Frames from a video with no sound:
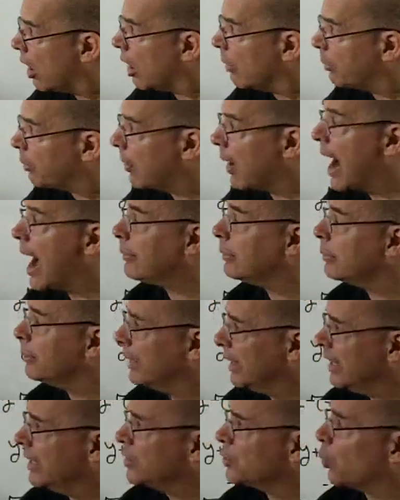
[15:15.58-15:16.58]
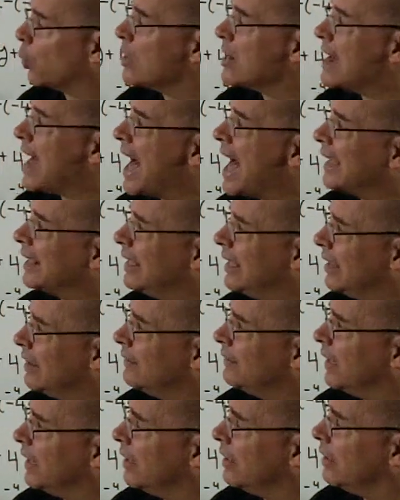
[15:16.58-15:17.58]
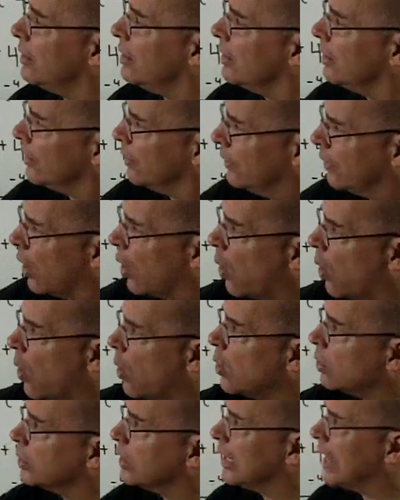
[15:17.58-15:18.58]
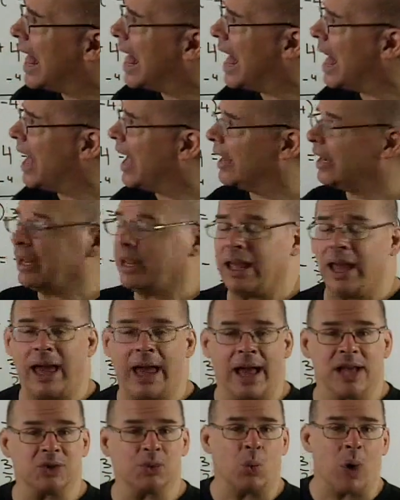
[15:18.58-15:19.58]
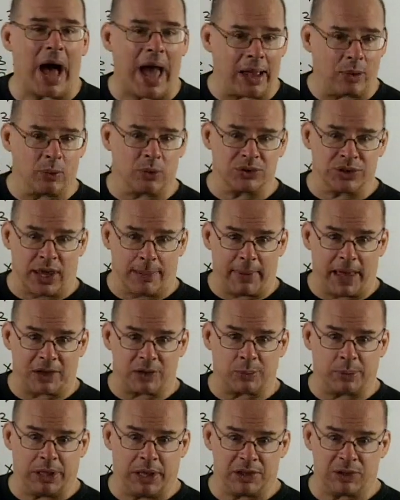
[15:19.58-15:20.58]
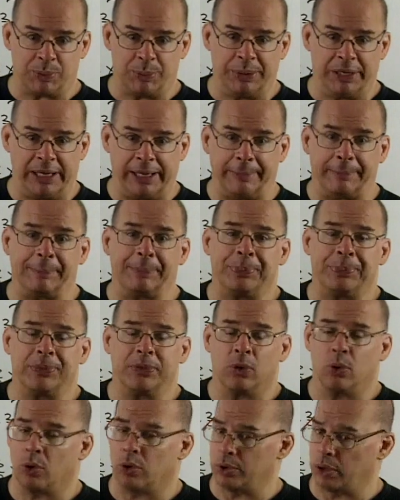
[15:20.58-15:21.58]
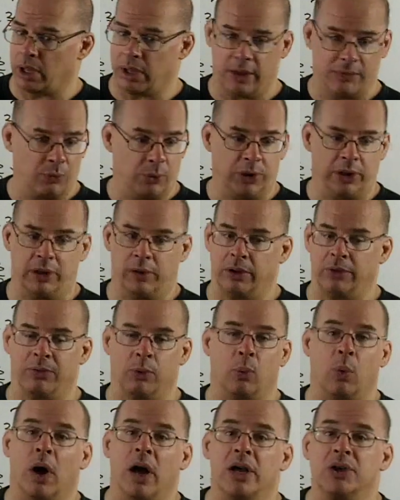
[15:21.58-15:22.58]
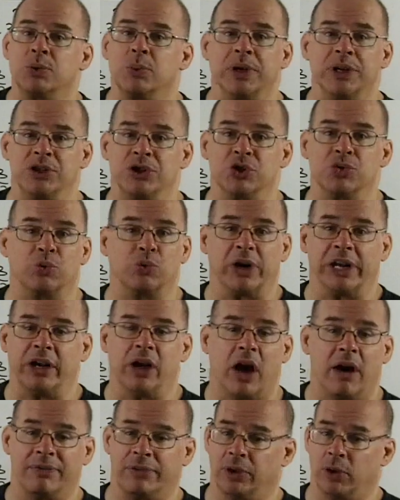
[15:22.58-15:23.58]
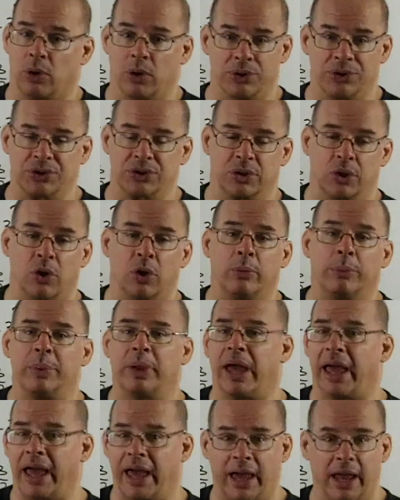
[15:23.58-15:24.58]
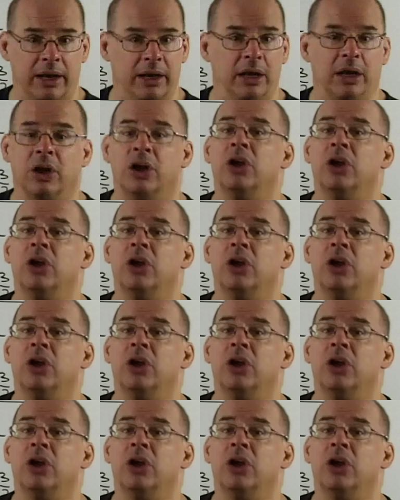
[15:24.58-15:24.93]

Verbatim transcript: Problem is we're not given the old line as y equals mx plus b. If, we, if it was, we could just read off the old slope and